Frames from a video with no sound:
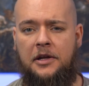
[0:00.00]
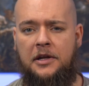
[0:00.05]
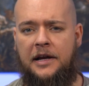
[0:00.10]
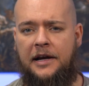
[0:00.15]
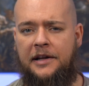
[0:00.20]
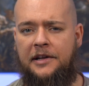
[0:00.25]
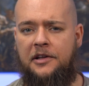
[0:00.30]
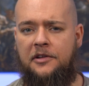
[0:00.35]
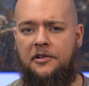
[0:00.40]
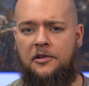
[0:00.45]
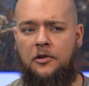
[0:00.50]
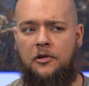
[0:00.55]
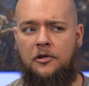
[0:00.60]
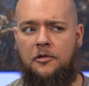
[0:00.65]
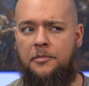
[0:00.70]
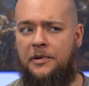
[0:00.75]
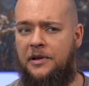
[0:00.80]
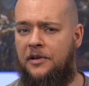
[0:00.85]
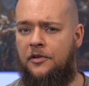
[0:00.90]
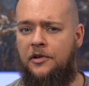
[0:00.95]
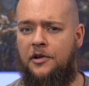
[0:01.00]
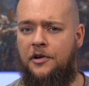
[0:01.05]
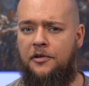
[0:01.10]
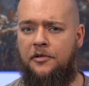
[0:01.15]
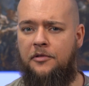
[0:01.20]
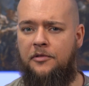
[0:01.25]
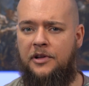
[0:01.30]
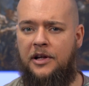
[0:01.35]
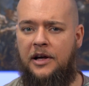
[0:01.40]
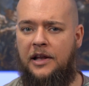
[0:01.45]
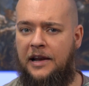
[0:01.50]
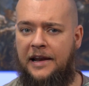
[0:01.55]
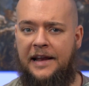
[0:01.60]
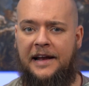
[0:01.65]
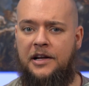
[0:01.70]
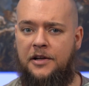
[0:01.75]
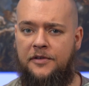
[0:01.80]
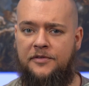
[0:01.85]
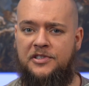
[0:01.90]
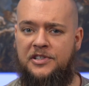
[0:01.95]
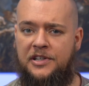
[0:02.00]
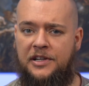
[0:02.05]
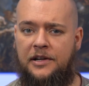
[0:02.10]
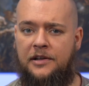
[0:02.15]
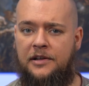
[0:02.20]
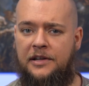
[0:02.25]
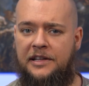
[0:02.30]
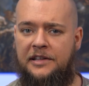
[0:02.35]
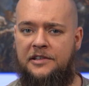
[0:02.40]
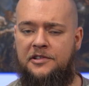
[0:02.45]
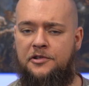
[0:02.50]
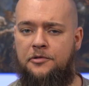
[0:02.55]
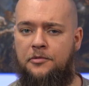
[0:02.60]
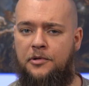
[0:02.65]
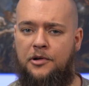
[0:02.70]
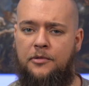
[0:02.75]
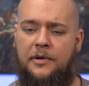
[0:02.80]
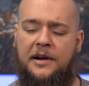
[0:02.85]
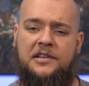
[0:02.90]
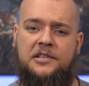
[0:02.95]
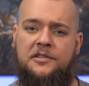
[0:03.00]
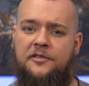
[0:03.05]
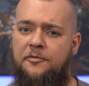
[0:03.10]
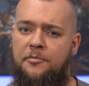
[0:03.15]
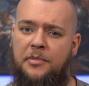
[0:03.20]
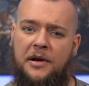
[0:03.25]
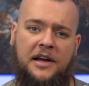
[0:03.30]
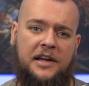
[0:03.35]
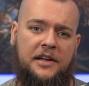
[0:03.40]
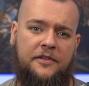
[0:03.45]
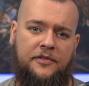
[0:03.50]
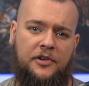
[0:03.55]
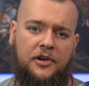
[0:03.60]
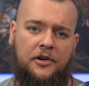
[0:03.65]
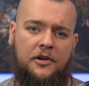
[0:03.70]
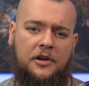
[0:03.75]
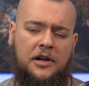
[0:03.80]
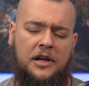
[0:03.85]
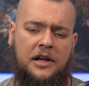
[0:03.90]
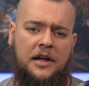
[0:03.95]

and it's long been known that a lack of zinc leads to aggressive behaviour.